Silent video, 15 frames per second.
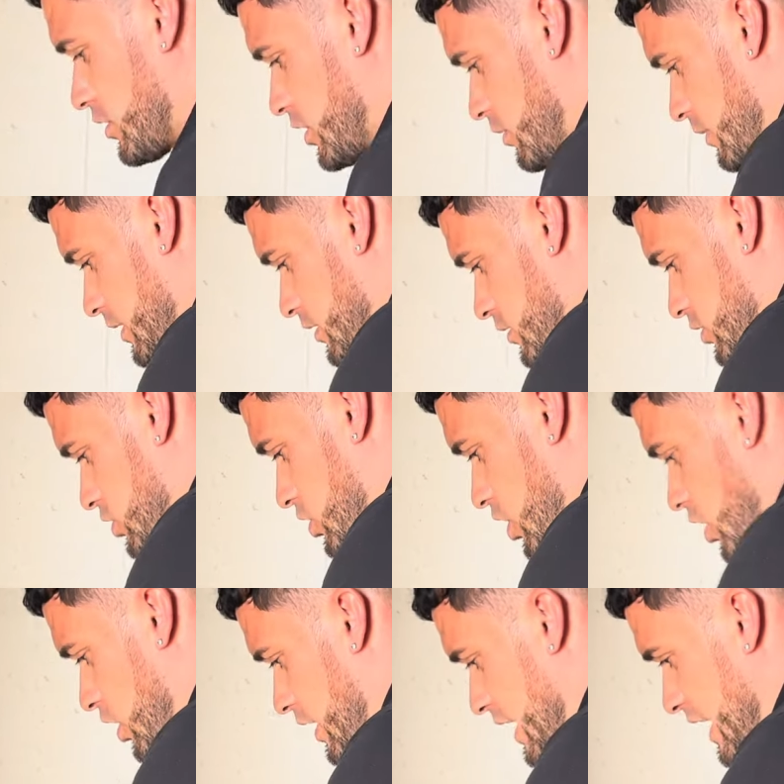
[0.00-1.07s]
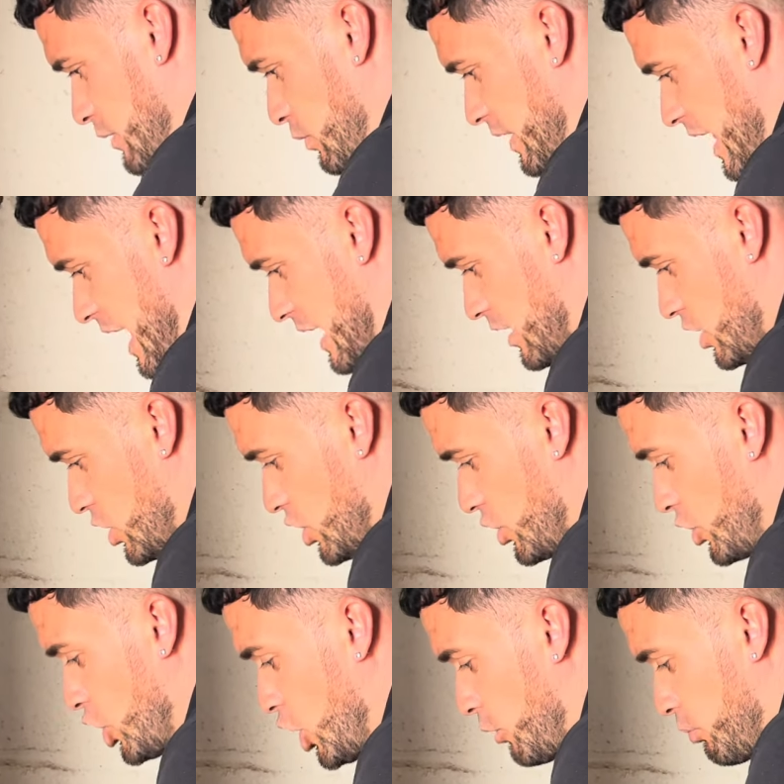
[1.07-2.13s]
don't we? So in with that,
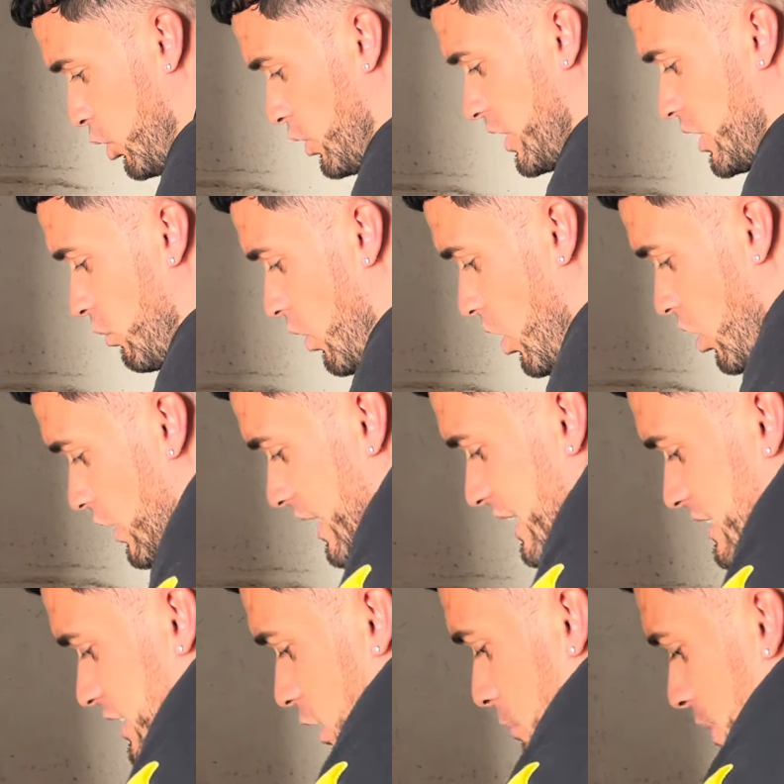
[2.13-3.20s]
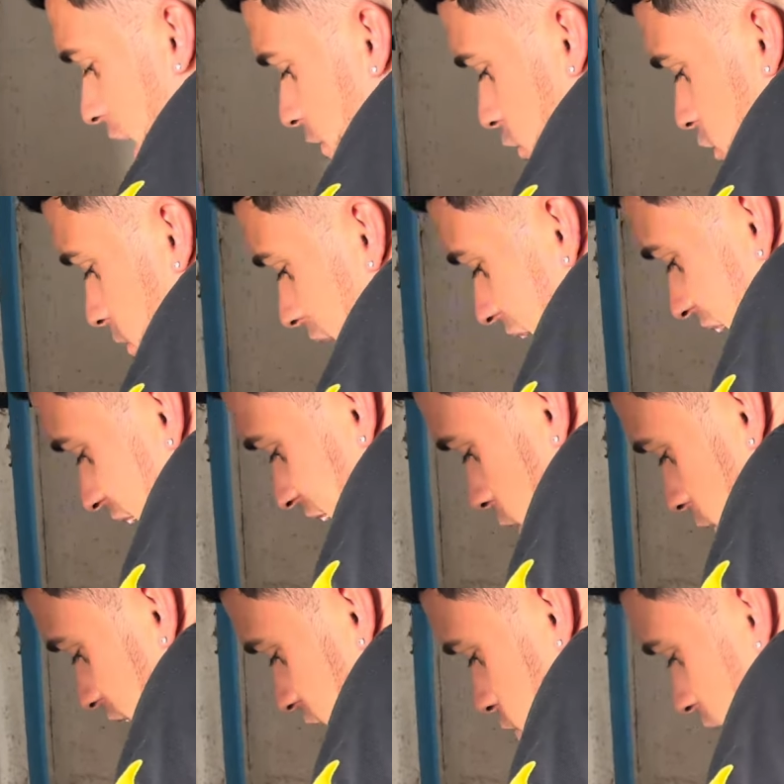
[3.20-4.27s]
no plug in the wall. It still baffles my head how
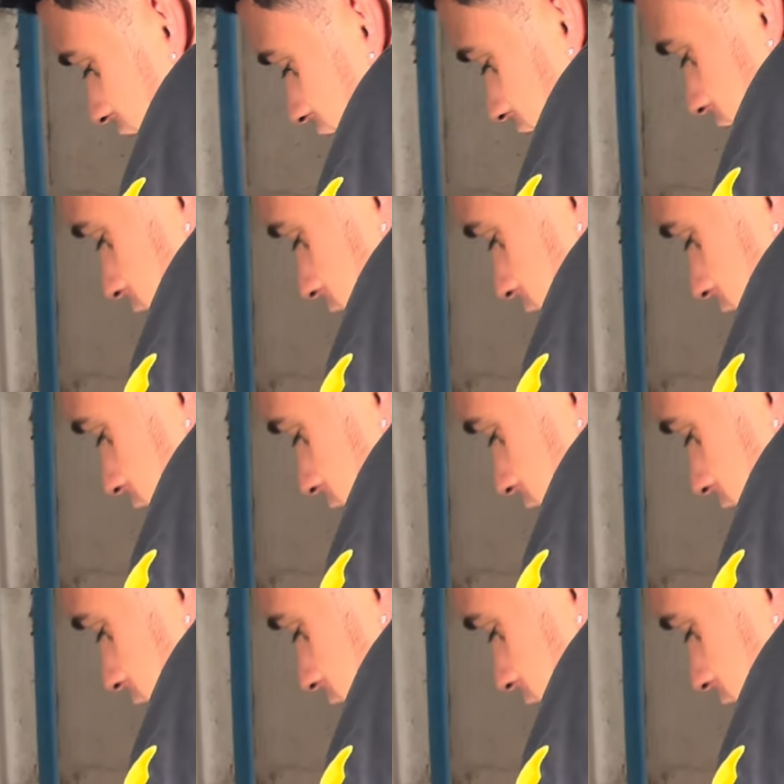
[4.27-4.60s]
these work.